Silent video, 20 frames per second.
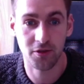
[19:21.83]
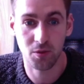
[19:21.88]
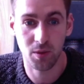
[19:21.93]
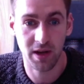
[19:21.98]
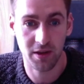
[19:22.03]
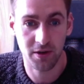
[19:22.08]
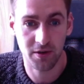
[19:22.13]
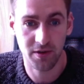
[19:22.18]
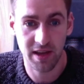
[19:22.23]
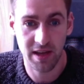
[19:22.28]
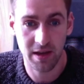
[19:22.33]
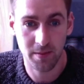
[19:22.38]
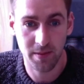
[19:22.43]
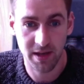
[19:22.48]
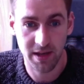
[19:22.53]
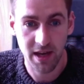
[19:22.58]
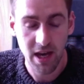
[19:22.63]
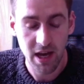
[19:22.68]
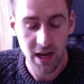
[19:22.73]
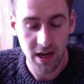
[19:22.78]
whether they be
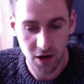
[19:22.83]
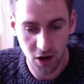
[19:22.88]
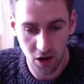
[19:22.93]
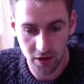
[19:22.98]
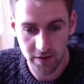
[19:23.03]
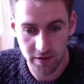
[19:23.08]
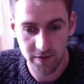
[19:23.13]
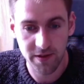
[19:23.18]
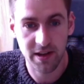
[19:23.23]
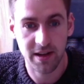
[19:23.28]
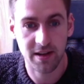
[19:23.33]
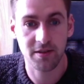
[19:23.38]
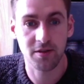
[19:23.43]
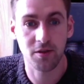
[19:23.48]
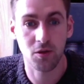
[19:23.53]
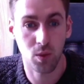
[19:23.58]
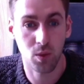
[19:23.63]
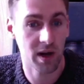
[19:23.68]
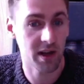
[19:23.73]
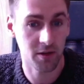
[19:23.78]
conflicts,
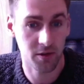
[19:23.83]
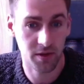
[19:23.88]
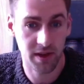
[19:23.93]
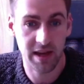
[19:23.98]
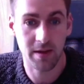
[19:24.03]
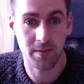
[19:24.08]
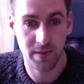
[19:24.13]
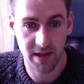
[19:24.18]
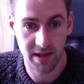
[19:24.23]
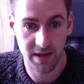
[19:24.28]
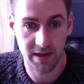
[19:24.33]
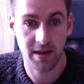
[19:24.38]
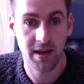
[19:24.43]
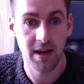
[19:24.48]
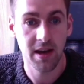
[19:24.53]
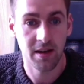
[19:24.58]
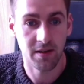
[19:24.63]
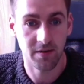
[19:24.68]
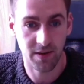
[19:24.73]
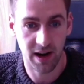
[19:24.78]
whether they be
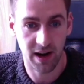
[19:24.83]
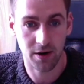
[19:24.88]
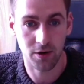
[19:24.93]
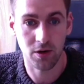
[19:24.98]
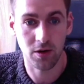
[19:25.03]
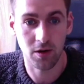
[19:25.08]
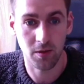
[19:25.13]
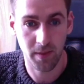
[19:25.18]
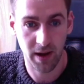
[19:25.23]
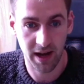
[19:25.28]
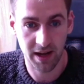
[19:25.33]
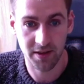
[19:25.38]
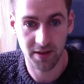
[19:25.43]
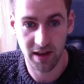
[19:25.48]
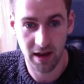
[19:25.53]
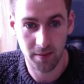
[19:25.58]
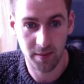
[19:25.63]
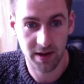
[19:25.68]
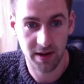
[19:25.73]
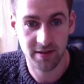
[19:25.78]
viral
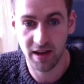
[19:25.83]
pandemics.